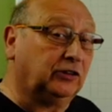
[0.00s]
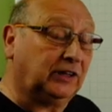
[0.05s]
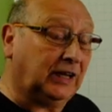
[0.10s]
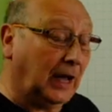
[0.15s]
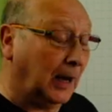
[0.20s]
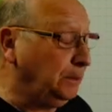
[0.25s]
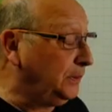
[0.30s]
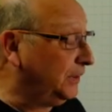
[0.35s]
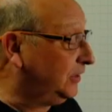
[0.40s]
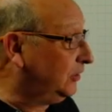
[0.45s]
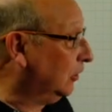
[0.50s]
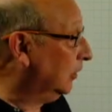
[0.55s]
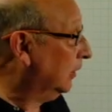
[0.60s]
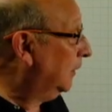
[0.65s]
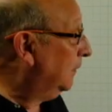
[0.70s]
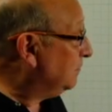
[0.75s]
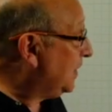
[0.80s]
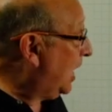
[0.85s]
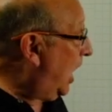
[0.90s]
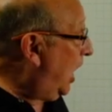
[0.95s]

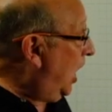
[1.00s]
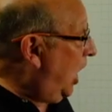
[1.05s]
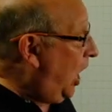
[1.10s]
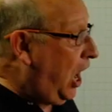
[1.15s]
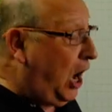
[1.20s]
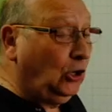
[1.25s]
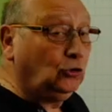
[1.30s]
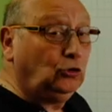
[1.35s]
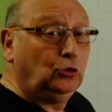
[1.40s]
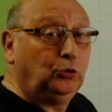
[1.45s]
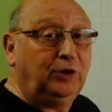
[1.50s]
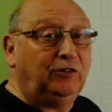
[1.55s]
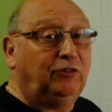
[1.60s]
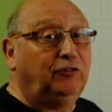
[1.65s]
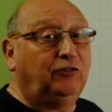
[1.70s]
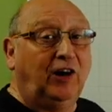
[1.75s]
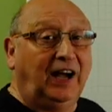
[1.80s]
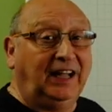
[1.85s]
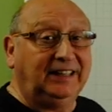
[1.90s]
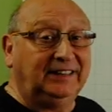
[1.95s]
capital. How do we
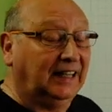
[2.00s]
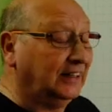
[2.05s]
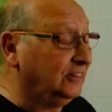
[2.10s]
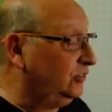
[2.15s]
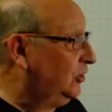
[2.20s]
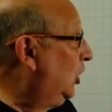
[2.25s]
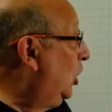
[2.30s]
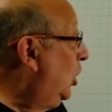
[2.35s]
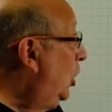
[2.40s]
find that?